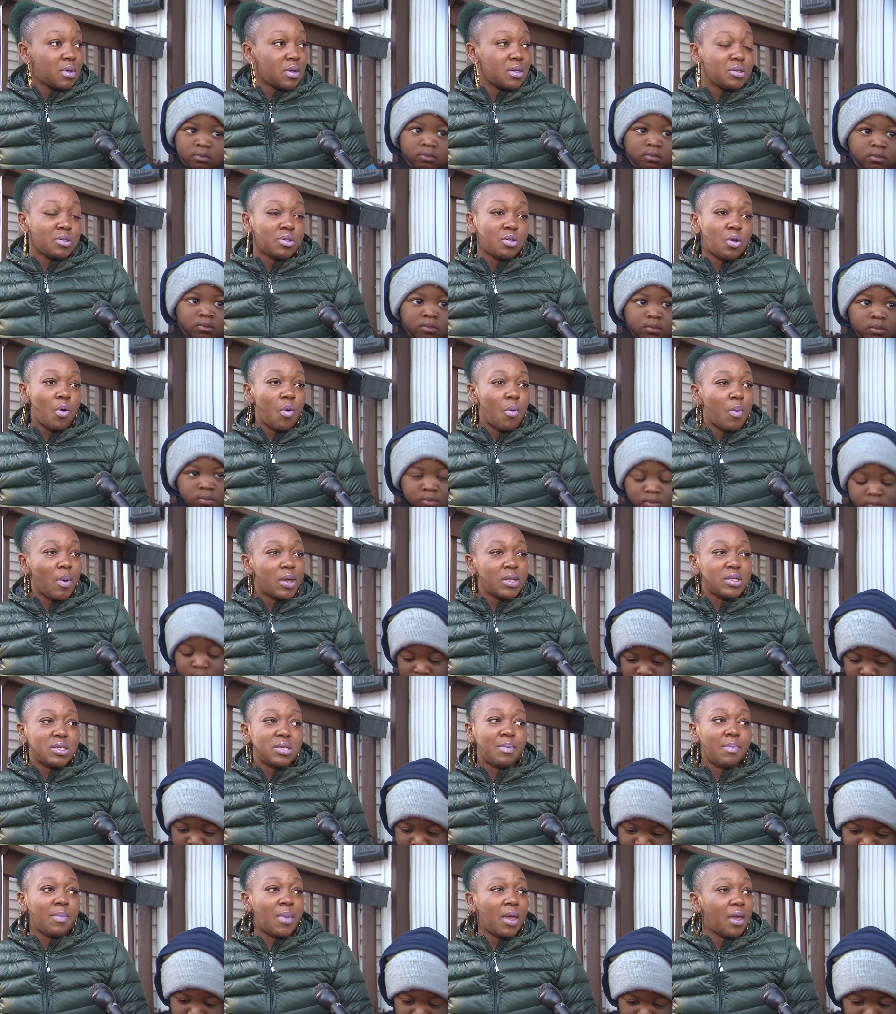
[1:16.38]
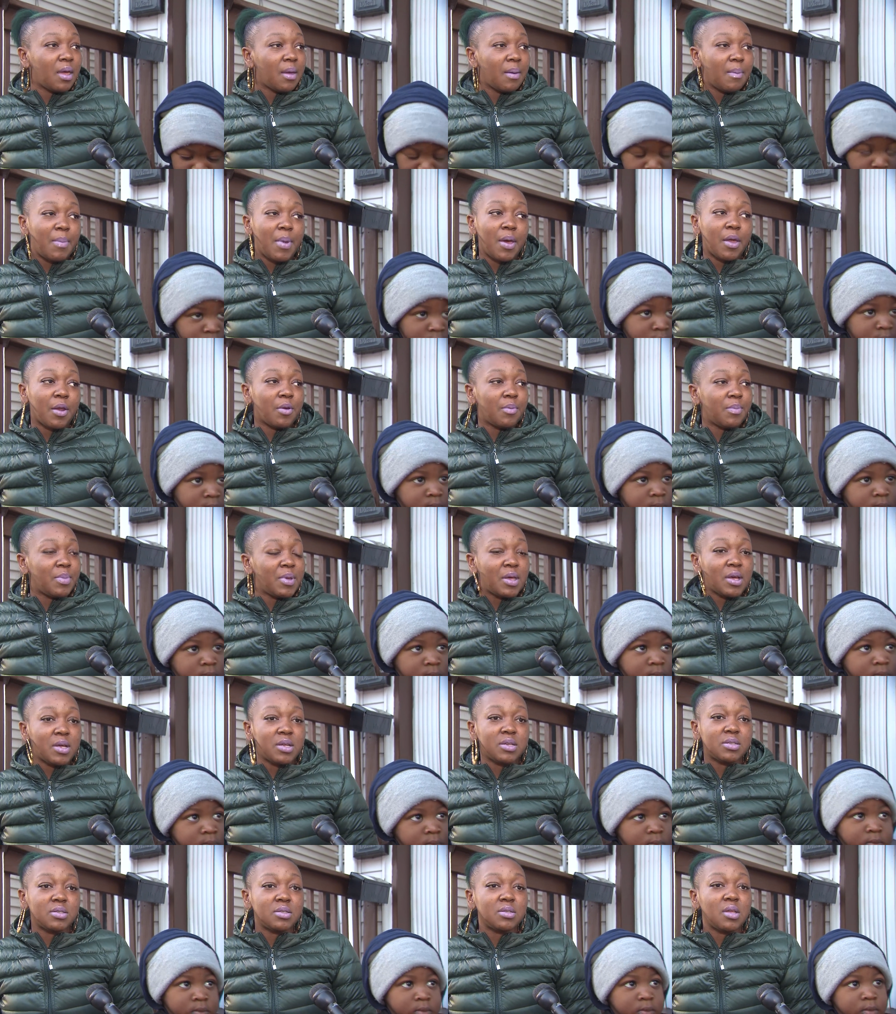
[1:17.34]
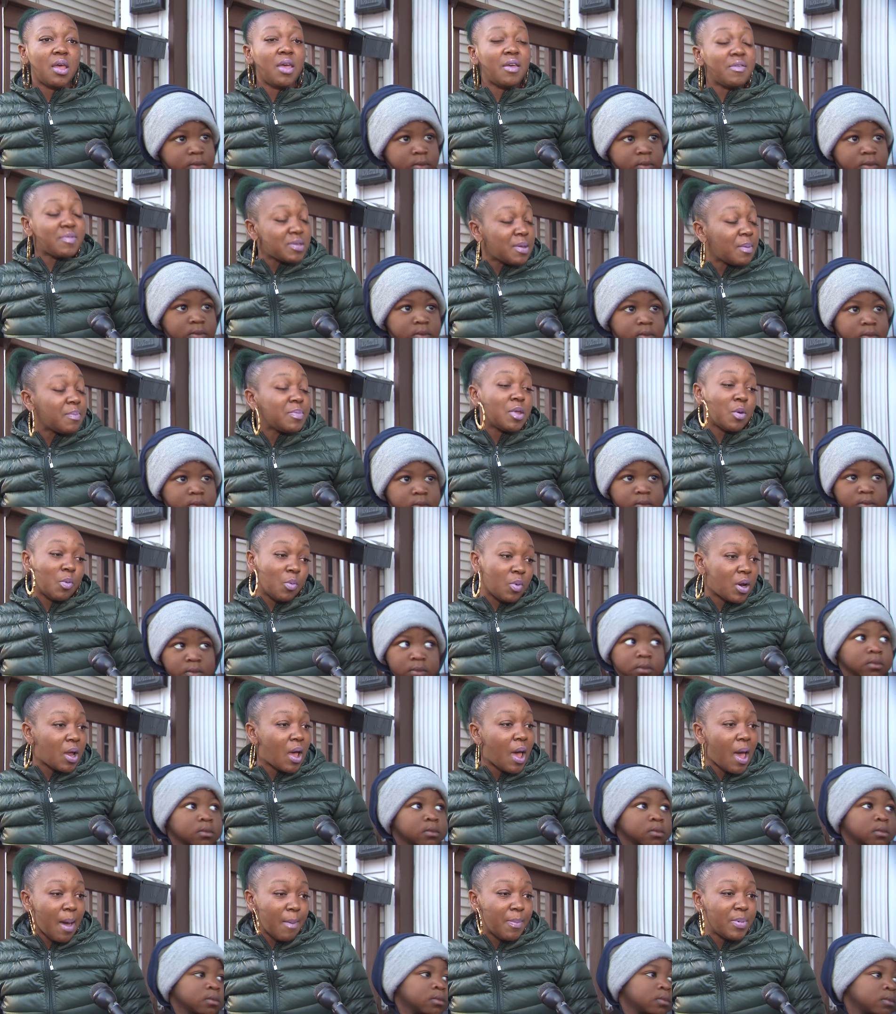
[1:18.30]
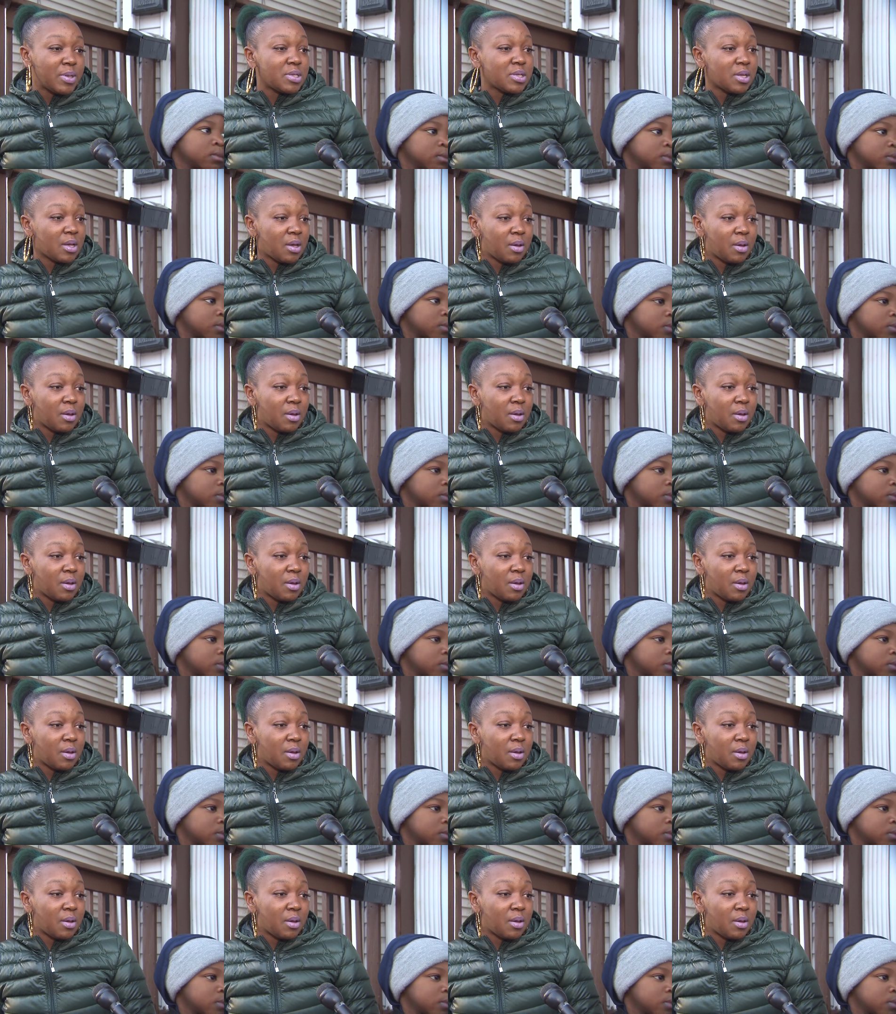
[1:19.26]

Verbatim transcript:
Speaker 1: There's no way to make it better, because if something would have happened to